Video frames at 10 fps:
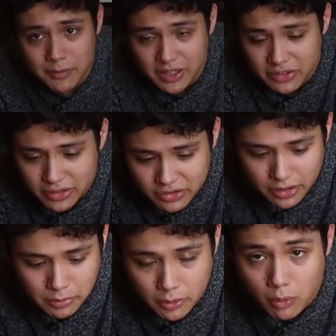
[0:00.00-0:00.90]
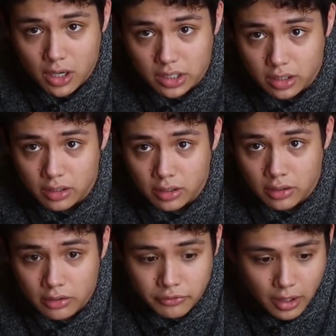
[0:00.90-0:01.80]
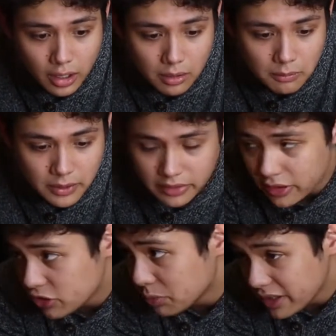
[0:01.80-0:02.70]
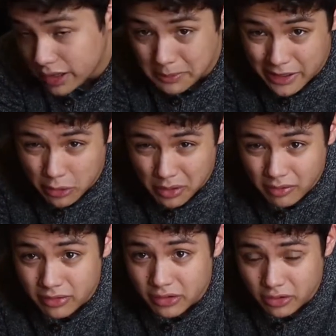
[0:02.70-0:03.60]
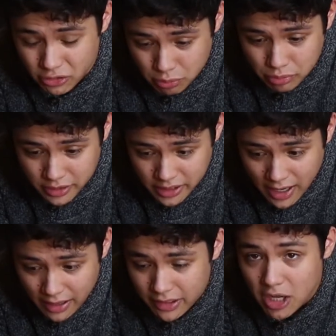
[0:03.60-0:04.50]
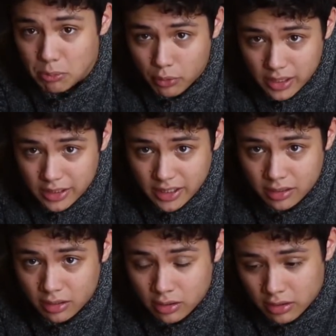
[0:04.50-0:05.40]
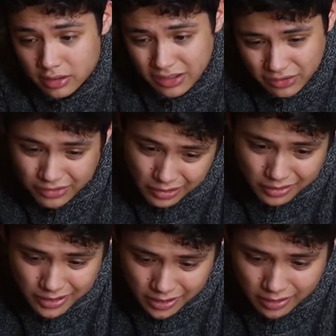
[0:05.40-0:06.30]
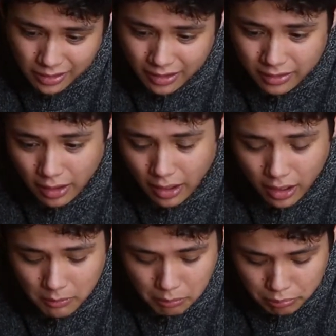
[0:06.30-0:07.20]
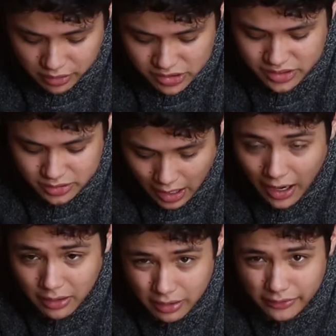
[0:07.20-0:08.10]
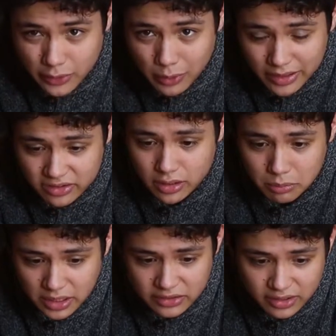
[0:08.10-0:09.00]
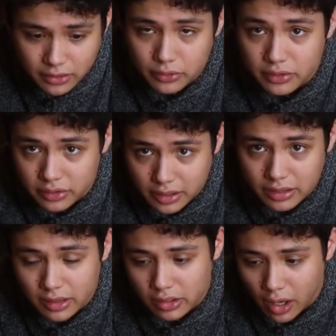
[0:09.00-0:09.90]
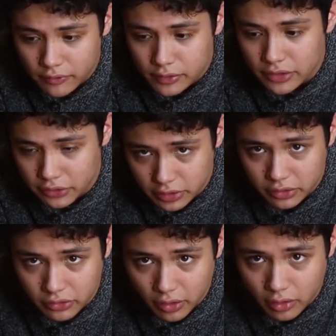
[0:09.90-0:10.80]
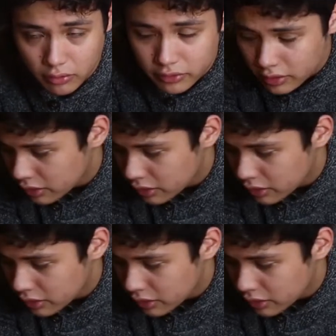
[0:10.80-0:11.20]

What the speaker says: basically just going to put water and then just put it in the microwave until it's pretty hot. Not boiling necessarily, but just hot enough to where it's going to blend together. The coffee grounds are going to dissolve.